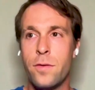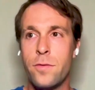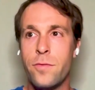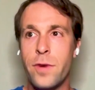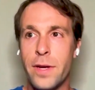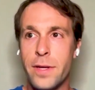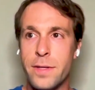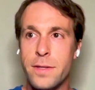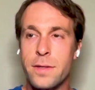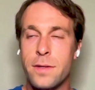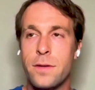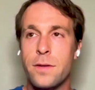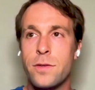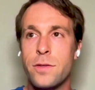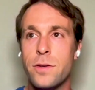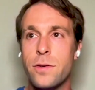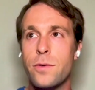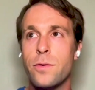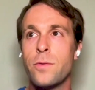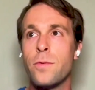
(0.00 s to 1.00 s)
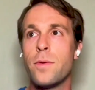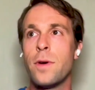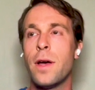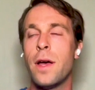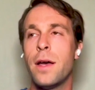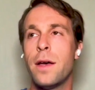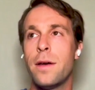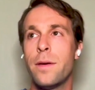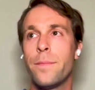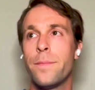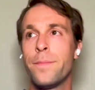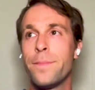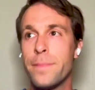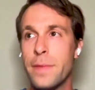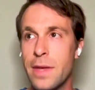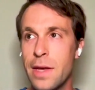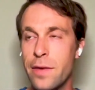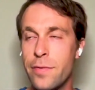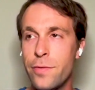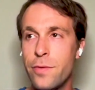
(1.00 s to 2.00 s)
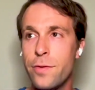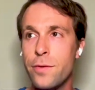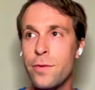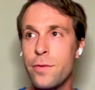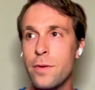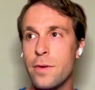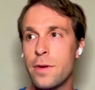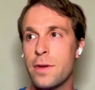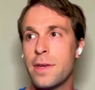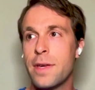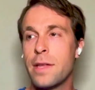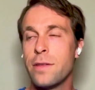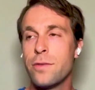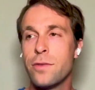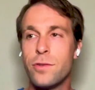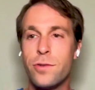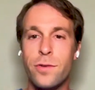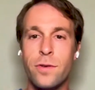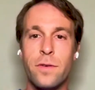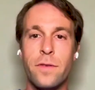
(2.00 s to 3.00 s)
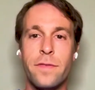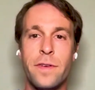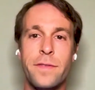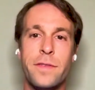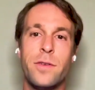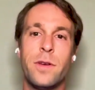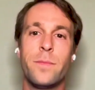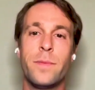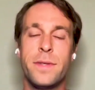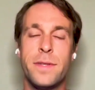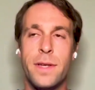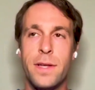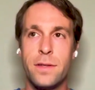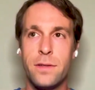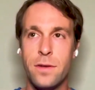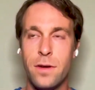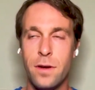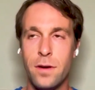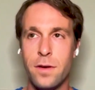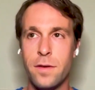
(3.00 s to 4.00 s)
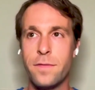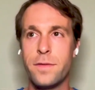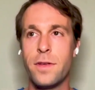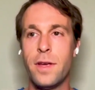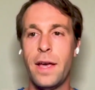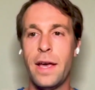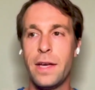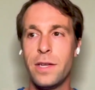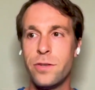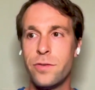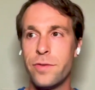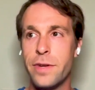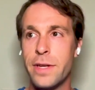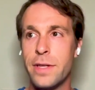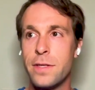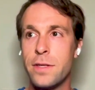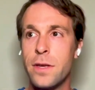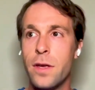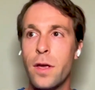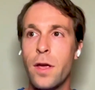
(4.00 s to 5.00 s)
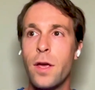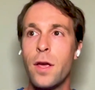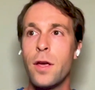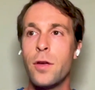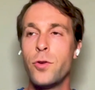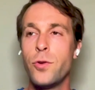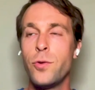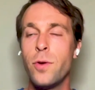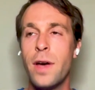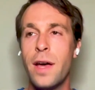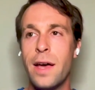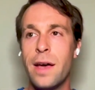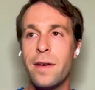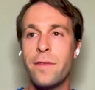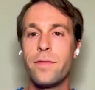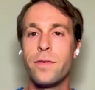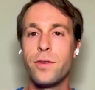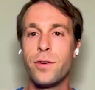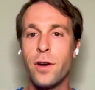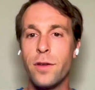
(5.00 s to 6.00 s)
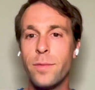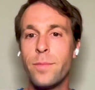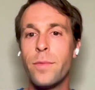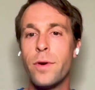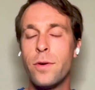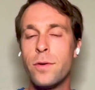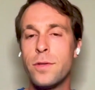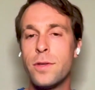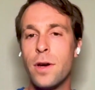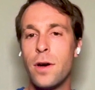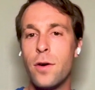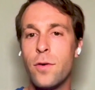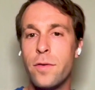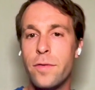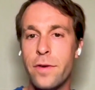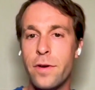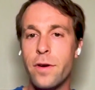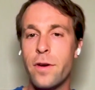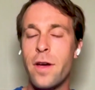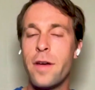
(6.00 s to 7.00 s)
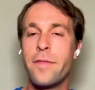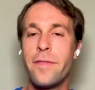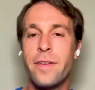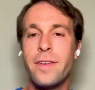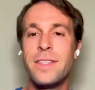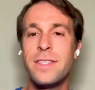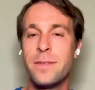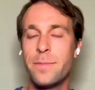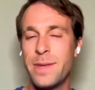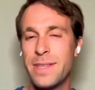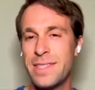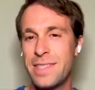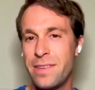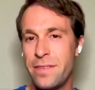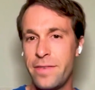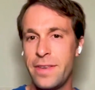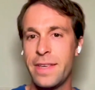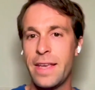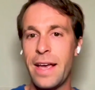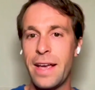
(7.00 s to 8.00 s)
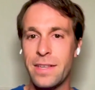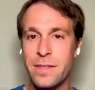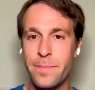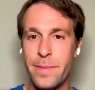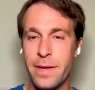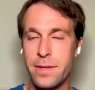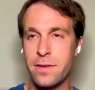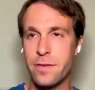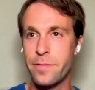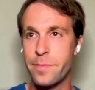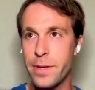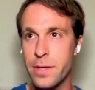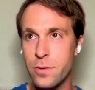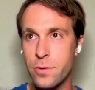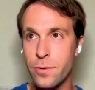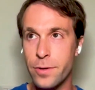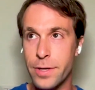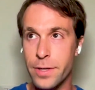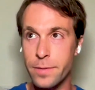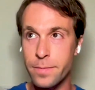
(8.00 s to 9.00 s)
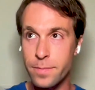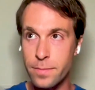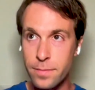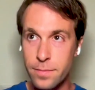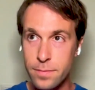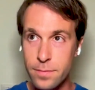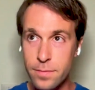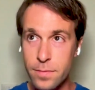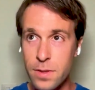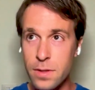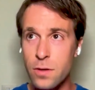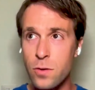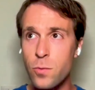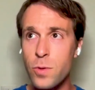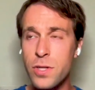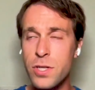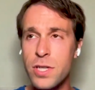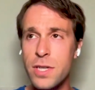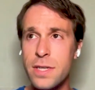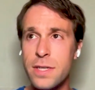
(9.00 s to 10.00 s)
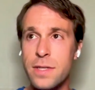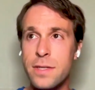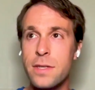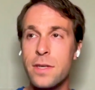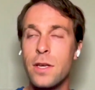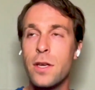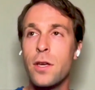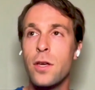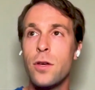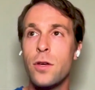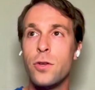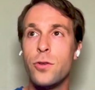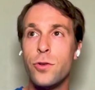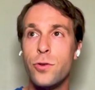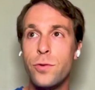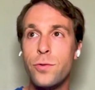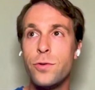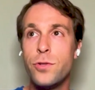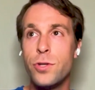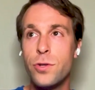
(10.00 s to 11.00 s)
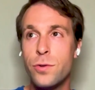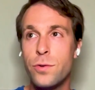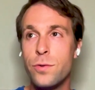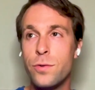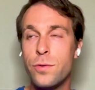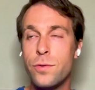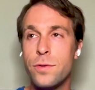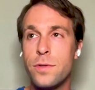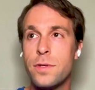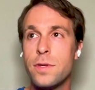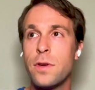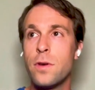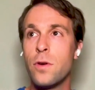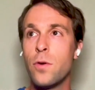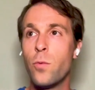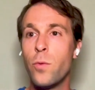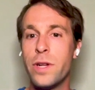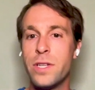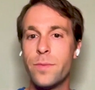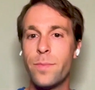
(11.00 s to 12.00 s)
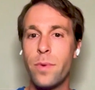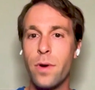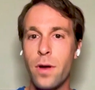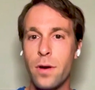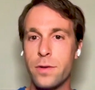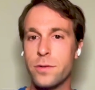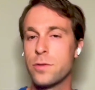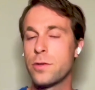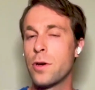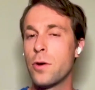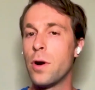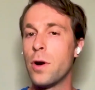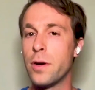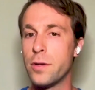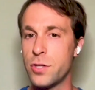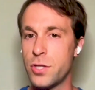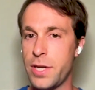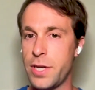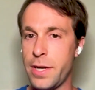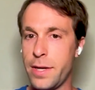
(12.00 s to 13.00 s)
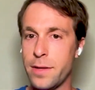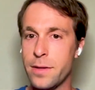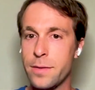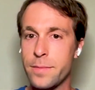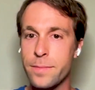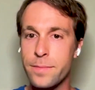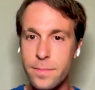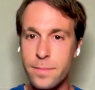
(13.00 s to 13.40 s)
Right. So um, if you can control 51% of the hash rate, you have God mode over a very specific aspect of Bitcoin, which is you choose which blocks go on chain.